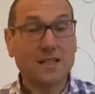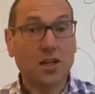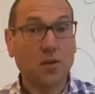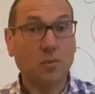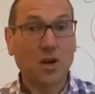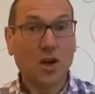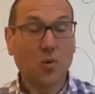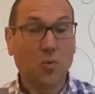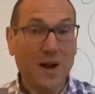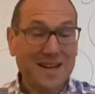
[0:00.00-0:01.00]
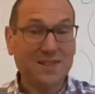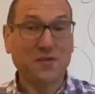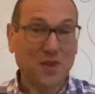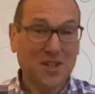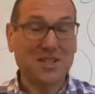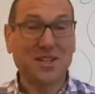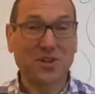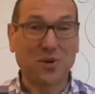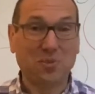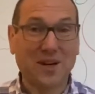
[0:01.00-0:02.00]
up when it's first
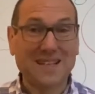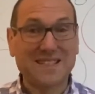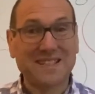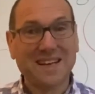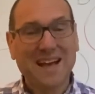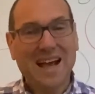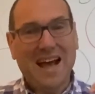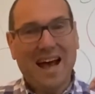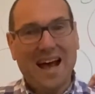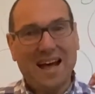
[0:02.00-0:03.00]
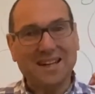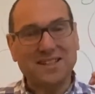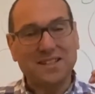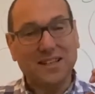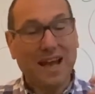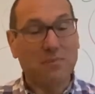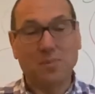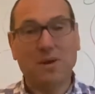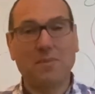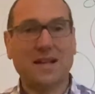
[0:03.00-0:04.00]
incorporated and can
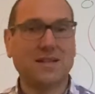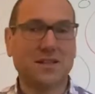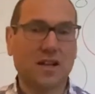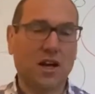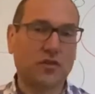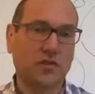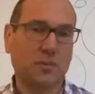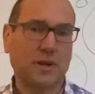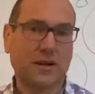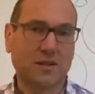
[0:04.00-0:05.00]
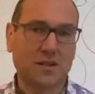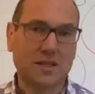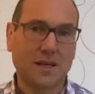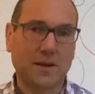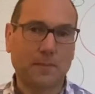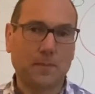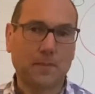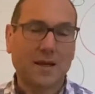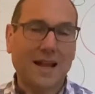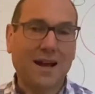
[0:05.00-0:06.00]
be amended over a period of time.
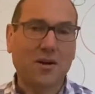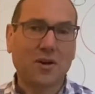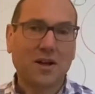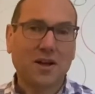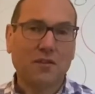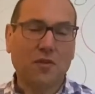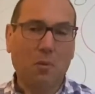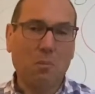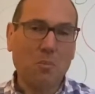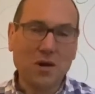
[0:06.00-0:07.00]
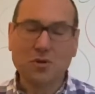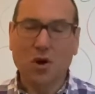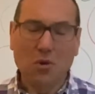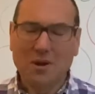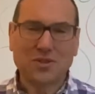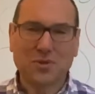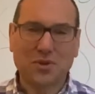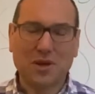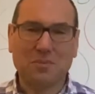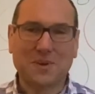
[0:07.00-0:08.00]
Now, for almost all
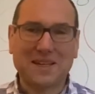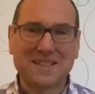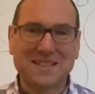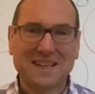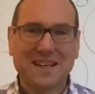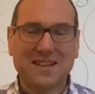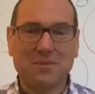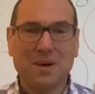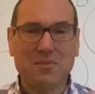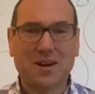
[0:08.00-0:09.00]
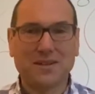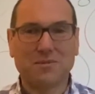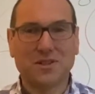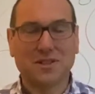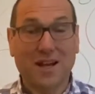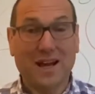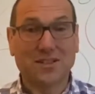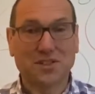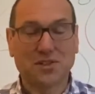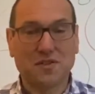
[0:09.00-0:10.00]
companies, the memorandum and
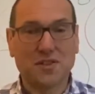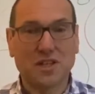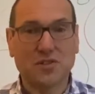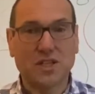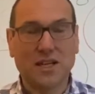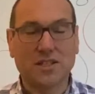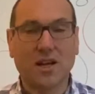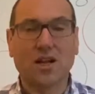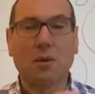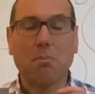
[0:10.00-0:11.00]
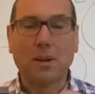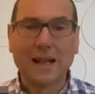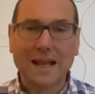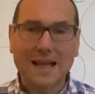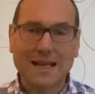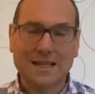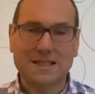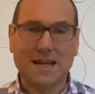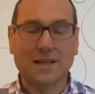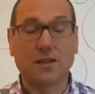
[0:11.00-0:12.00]
articles of association are completely
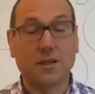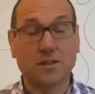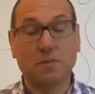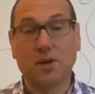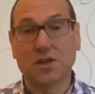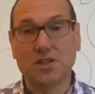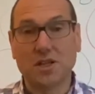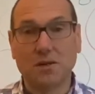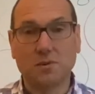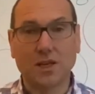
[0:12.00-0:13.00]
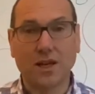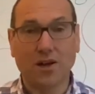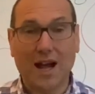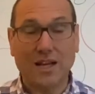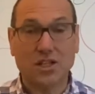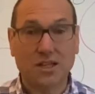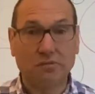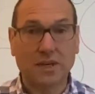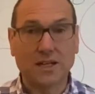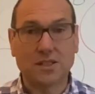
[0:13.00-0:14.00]
standard, and to be honest, nobody actually
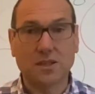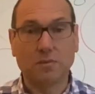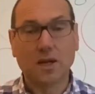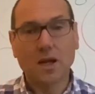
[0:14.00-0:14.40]
reads them,